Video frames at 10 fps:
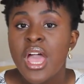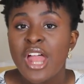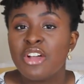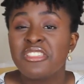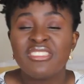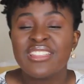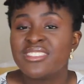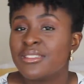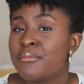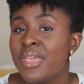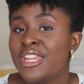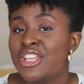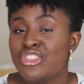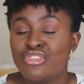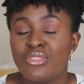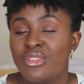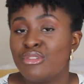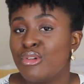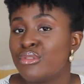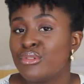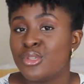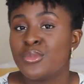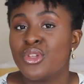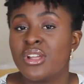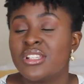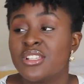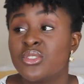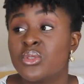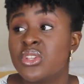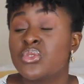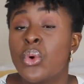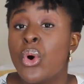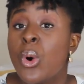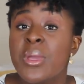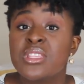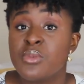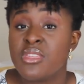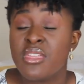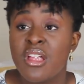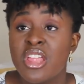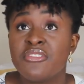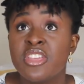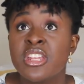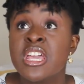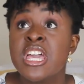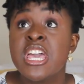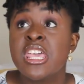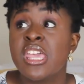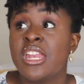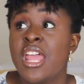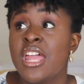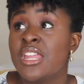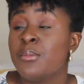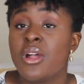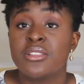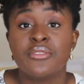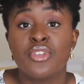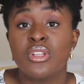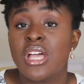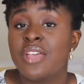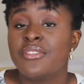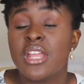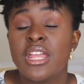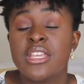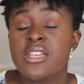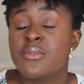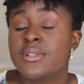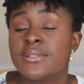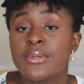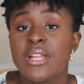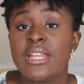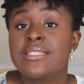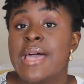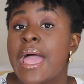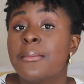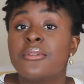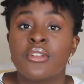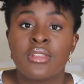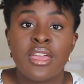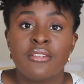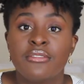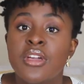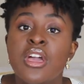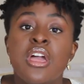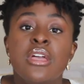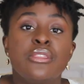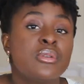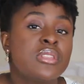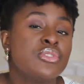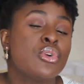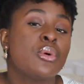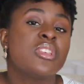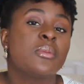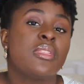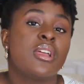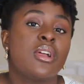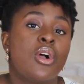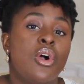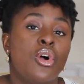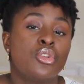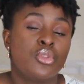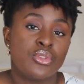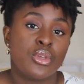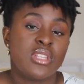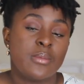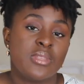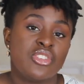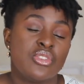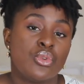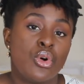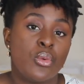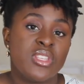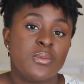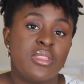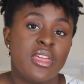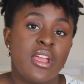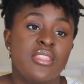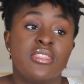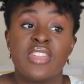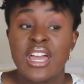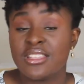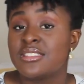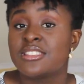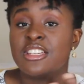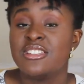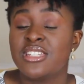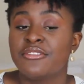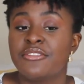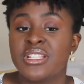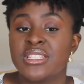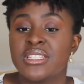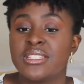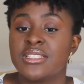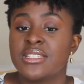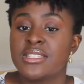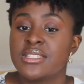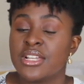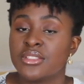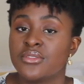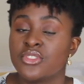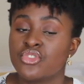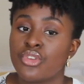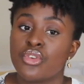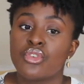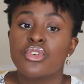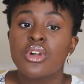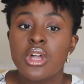I don't think that's the main issue that you go through, to be honest, because those things will always be there, even in any parts of your life, in any what's the word, any time of your life. Those things will always be there. All those temptations will always be there. And that's a different sector of the struggle.